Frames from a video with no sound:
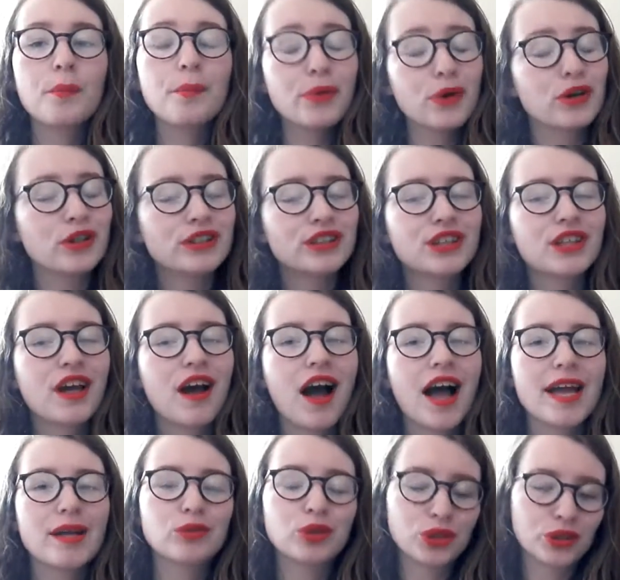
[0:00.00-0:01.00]
but
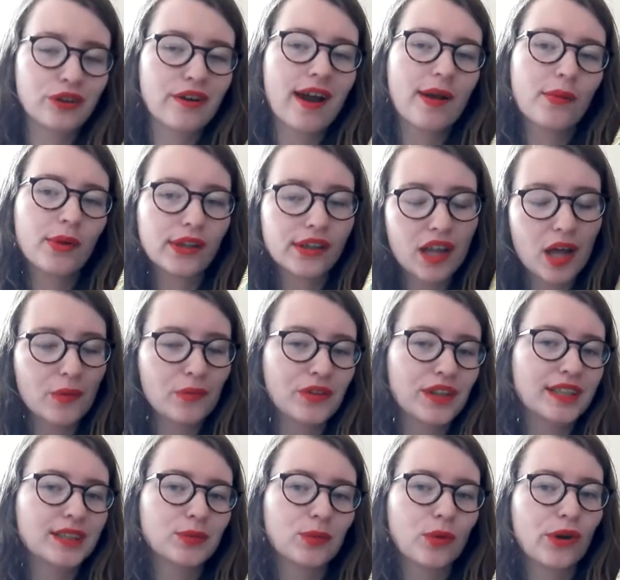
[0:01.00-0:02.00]
I am sure I will
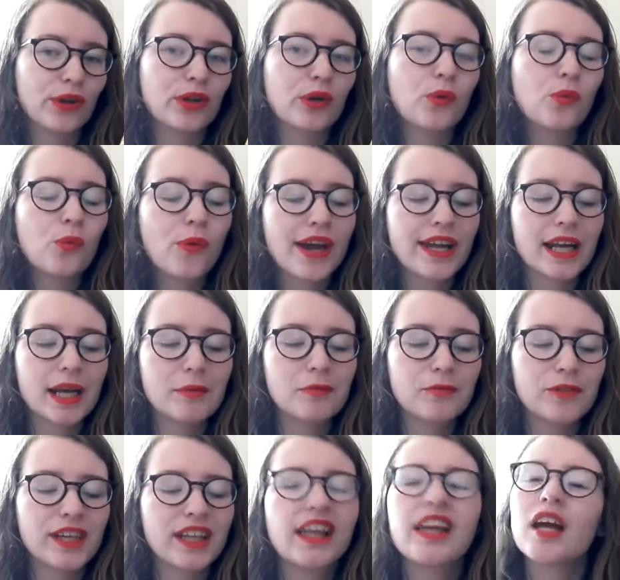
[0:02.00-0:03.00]
love this one when I'm
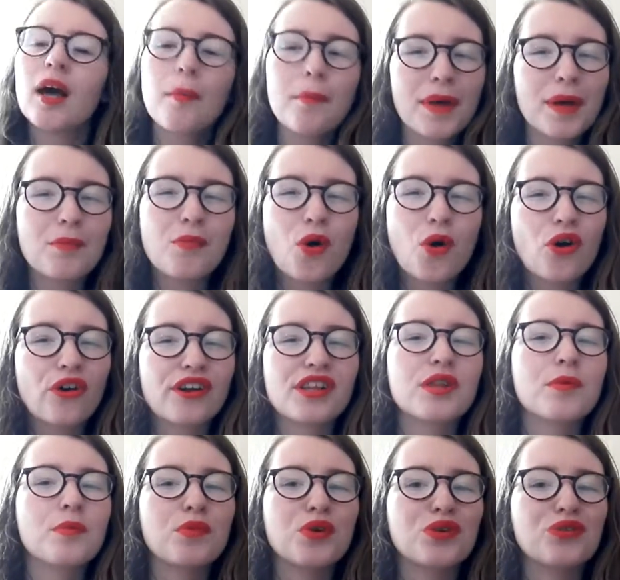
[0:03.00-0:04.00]
feeling a bit more
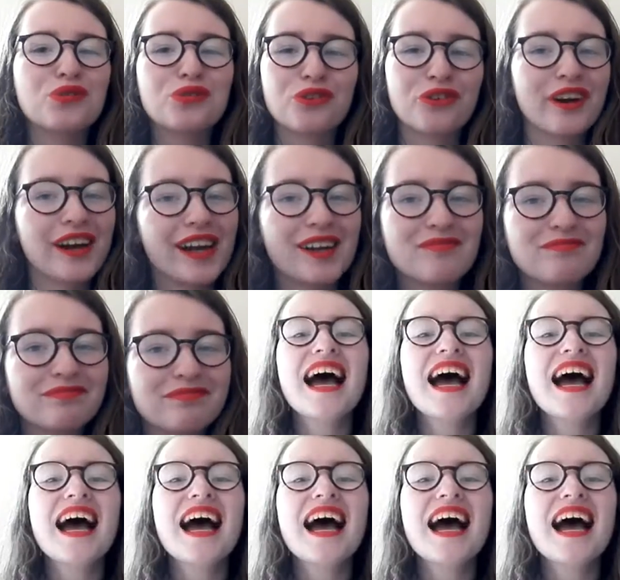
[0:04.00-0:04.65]
in the mood for it.